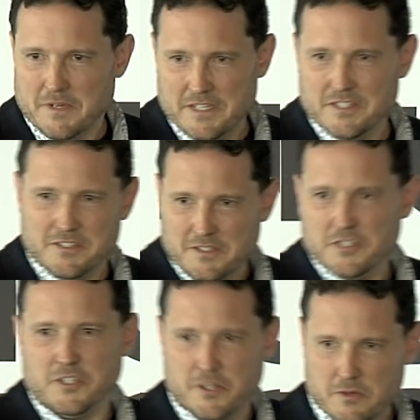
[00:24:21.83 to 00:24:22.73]
reasons on the
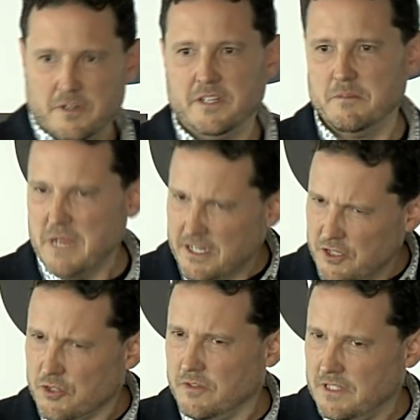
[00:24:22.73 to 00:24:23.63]
security and
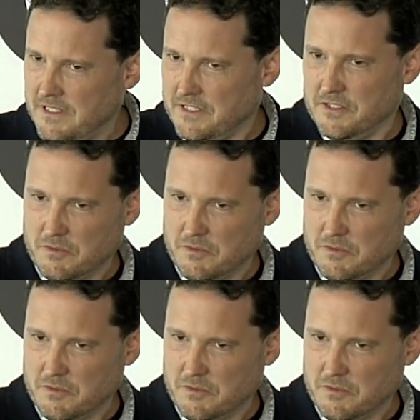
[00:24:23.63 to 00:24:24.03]
making sure that this